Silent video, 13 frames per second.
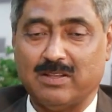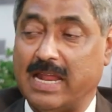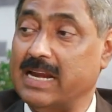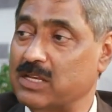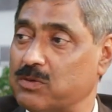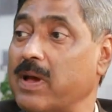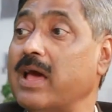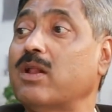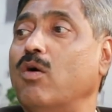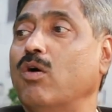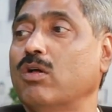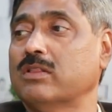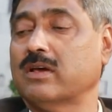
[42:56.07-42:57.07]
That is
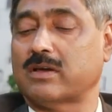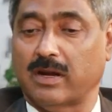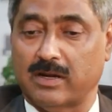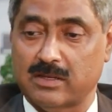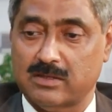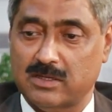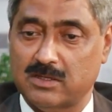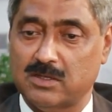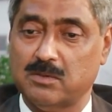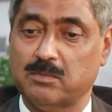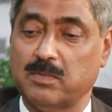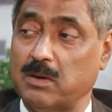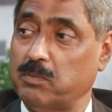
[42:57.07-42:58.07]
where all the
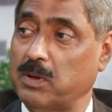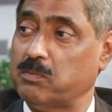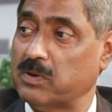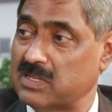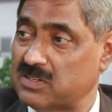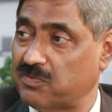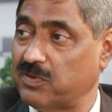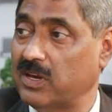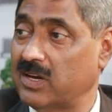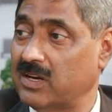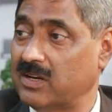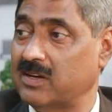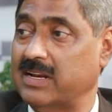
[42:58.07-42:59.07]
criticism and people's
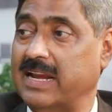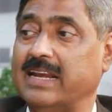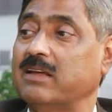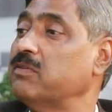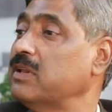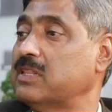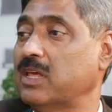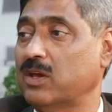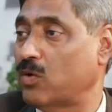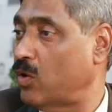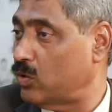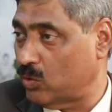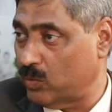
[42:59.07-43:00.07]
fear and
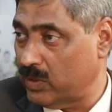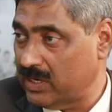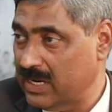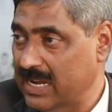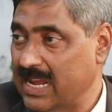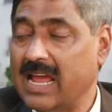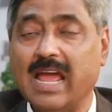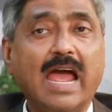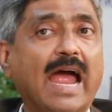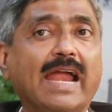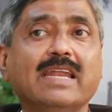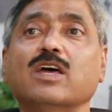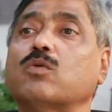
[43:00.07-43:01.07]
everything got over,
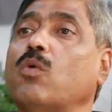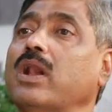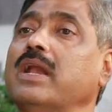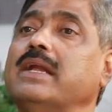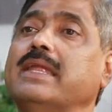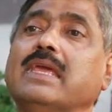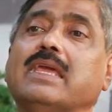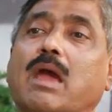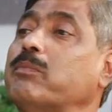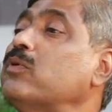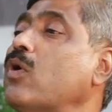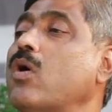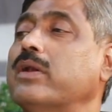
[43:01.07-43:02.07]
and the quality
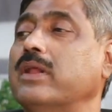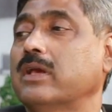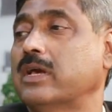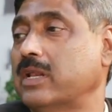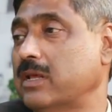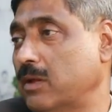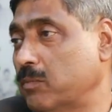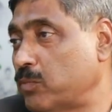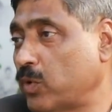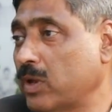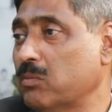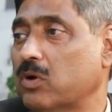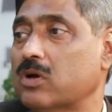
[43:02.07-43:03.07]
kept on
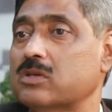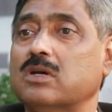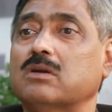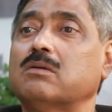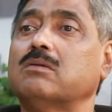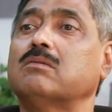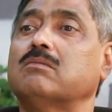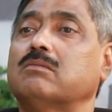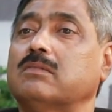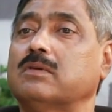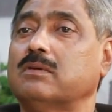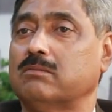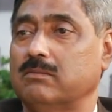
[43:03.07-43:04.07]
improving because the
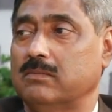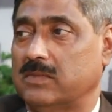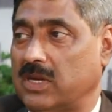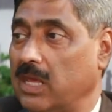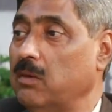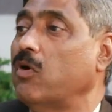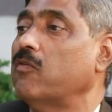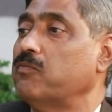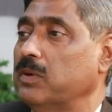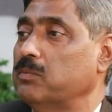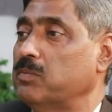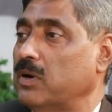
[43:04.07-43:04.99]
team of